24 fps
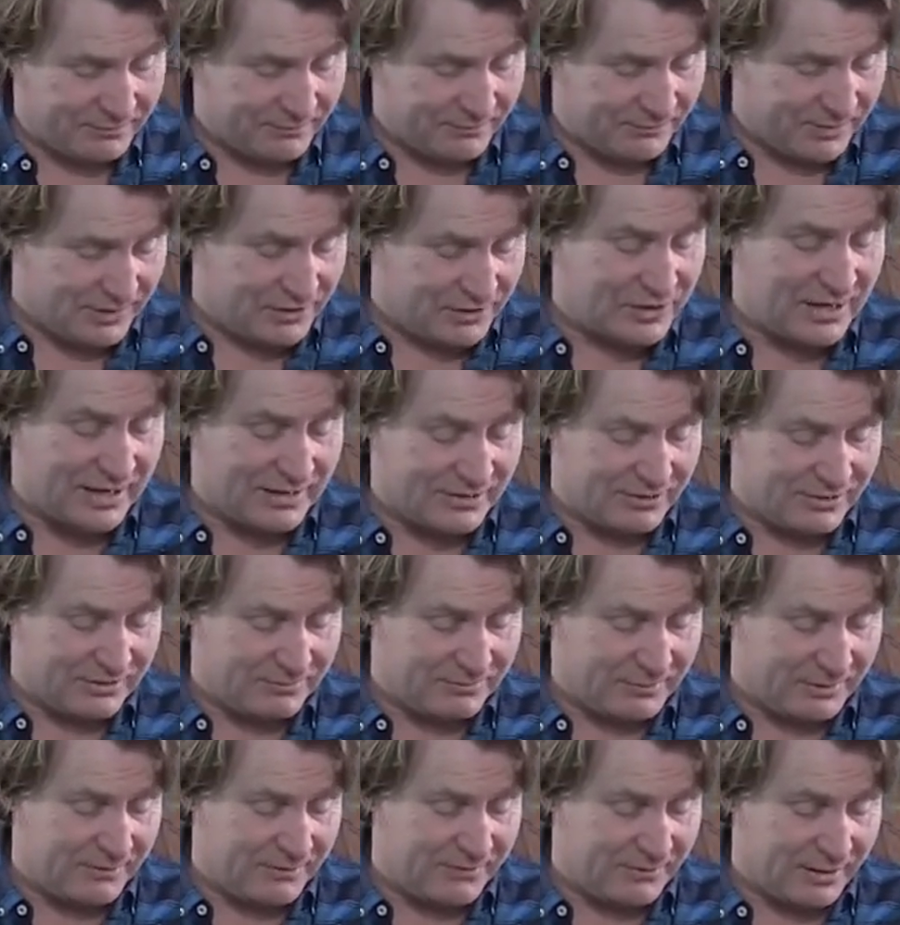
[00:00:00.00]
The chance of
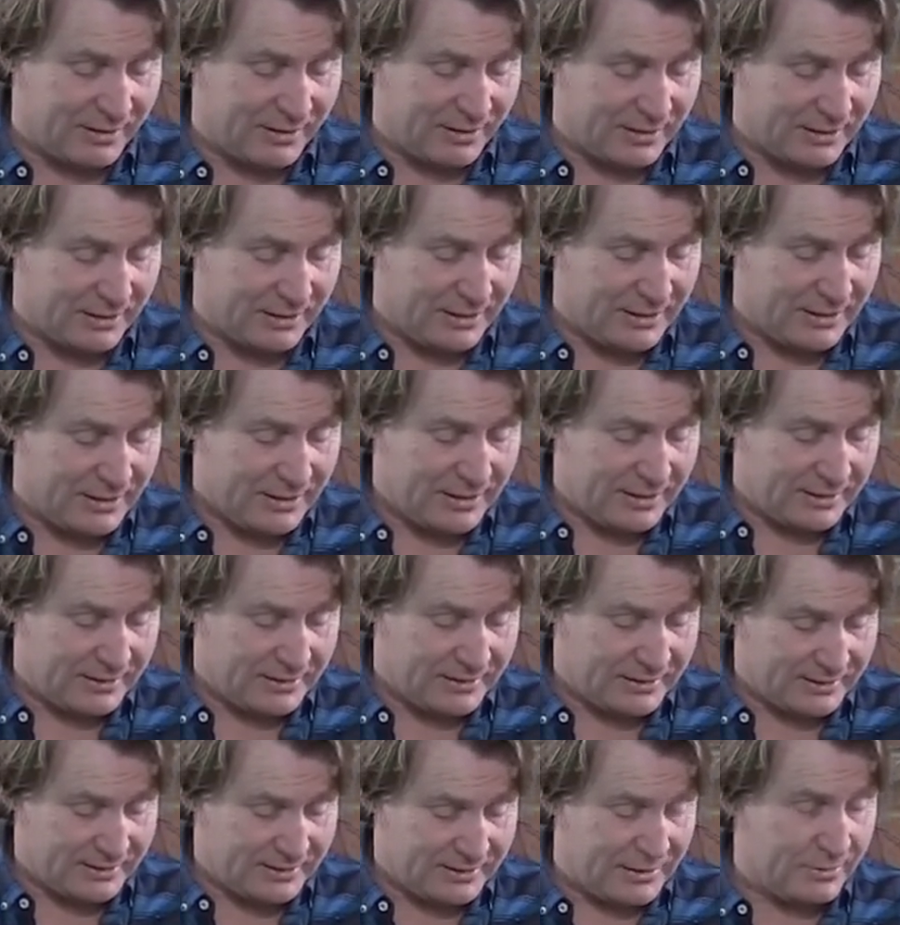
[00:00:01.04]
me finding
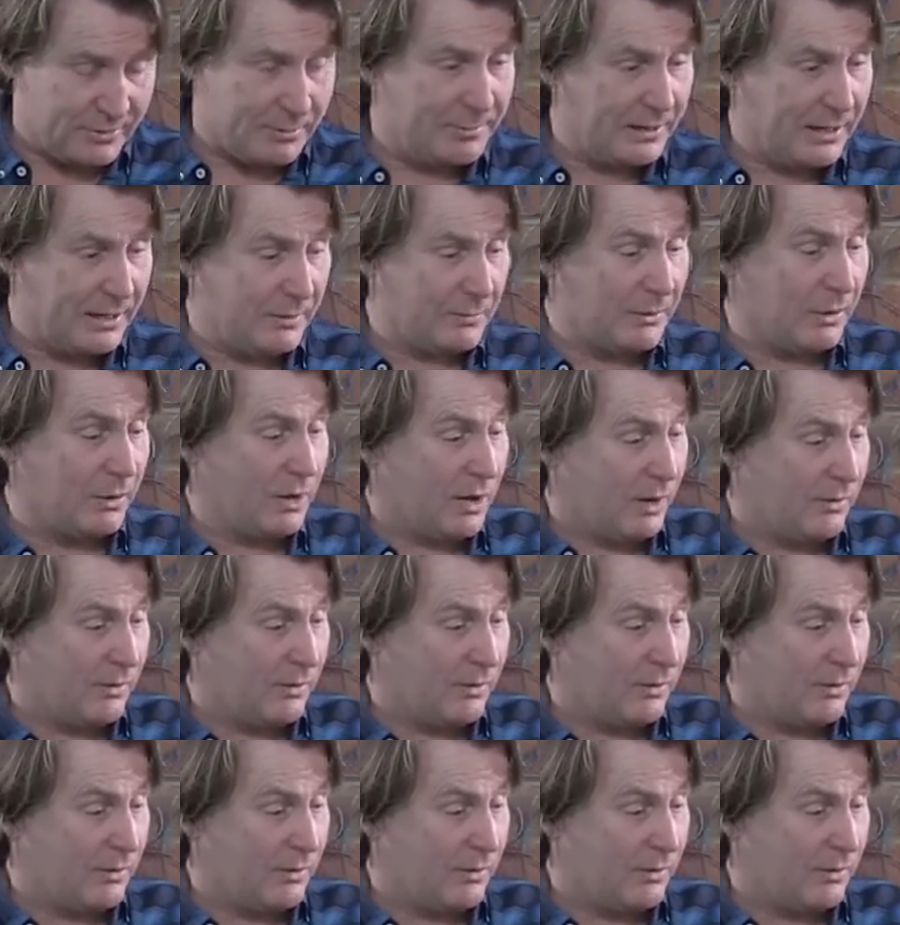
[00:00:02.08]
the Ceropegia, well,